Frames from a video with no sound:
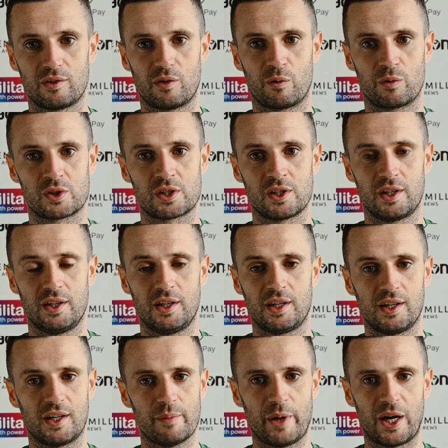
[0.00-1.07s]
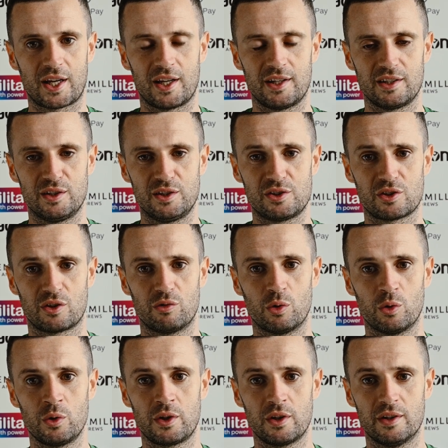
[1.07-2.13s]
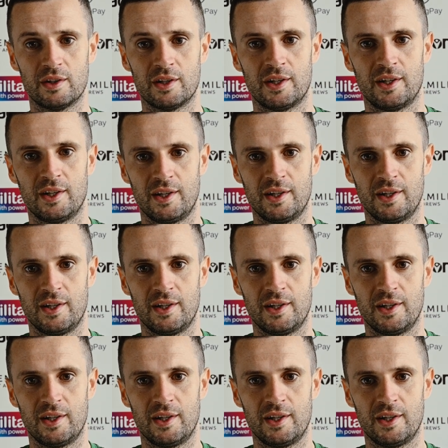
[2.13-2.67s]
obviously they can get back into Easter Road and